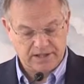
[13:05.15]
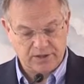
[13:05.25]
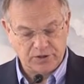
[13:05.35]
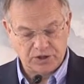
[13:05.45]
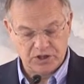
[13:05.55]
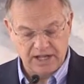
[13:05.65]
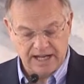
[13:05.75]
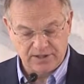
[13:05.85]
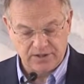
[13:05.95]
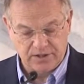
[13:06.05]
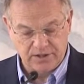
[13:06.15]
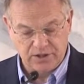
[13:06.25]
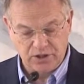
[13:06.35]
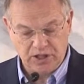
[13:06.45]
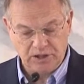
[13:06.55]
that are scattered under
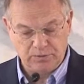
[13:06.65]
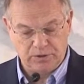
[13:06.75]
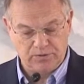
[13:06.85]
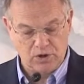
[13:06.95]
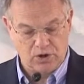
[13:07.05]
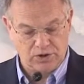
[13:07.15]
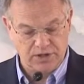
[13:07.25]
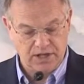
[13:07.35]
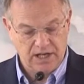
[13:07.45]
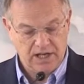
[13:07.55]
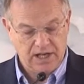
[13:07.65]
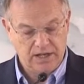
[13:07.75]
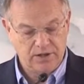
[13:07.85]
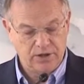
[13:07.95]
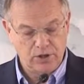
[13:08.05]
the judgment of God
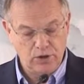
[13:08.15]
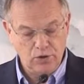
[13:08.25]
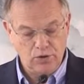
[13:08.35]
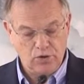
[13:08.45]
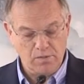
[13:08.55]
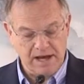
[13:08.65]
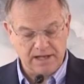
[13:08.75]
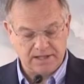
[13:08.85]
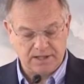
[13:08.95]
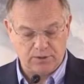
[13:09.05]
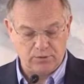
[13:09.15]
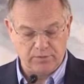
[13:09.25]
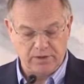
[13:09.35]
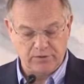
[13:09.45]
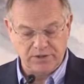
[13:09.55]
into the new humanity that
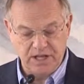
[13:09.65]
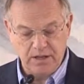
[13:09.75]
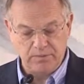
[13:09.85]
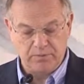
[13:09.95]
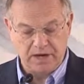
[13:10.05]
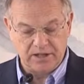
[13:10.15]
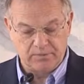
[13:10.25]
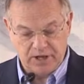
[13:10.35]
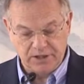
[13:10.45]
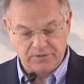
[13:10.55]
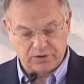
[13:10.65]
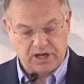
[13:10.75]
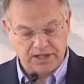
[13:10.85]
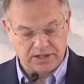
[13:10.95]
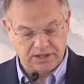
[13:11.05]
will be redeemed by the blood of
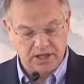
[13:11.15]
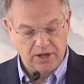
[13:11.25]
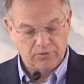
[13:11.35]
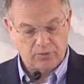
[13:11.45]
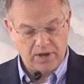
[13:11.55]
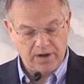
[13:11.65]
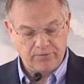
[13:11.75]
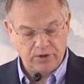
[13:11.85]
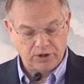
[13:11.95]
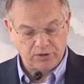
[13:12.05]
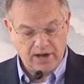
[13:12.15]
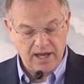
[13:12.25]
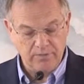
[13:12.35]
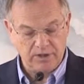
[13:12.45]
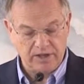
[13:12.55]
Christ from every
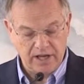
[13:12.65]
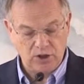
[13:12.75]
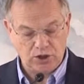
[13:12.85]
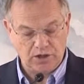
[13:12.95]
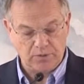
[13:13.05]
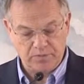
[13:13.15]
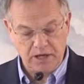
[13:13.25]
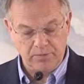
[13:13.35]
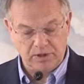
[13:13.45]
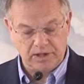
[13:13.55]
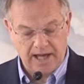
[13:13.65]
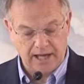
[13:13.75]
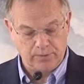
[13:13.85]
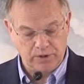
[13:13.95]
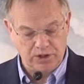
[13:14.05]
tribe and nation and people and
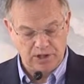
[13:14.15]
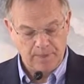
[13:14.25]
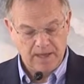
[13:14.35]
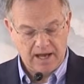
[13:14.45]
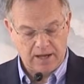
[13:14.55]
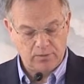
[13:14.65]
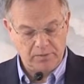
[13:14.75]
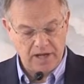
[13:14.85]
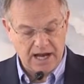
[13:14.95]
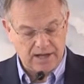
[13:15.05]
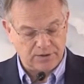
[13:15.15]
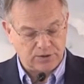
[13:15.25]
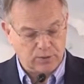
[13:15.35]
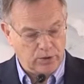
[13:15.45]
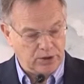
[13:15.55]
language and will be
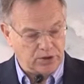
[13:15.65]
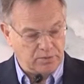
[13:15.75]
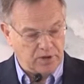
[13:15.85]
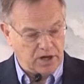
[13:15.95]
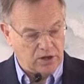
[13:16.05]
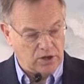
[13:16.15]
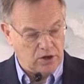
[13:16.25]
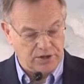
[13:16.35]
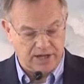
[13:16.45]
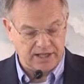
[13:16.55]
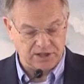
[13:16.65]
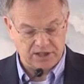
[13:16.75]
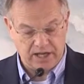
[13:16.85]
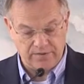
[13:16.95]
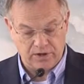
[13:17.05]
gathered to worship our God and
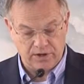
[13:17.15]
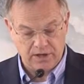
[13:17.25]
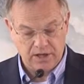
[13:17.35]
Saviour.